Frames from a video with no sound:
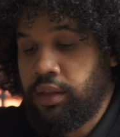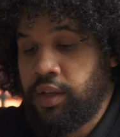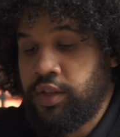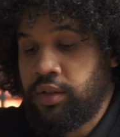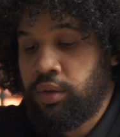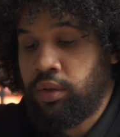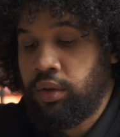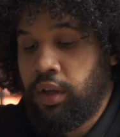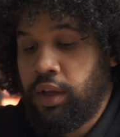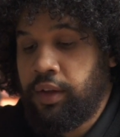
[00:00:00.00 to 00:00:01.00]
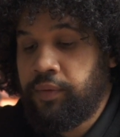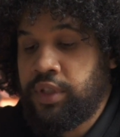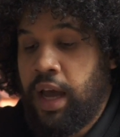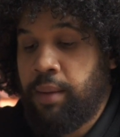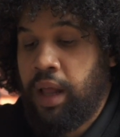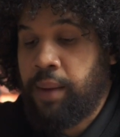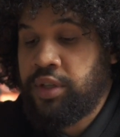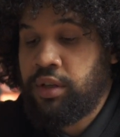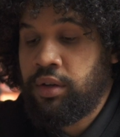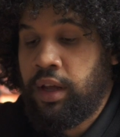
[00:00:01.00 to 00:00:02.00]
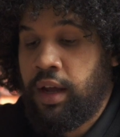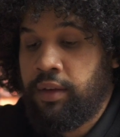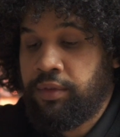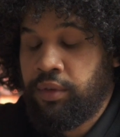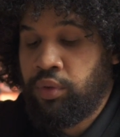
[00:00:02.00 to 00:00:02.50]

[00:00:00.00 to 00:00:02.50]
this little time lapse here that I've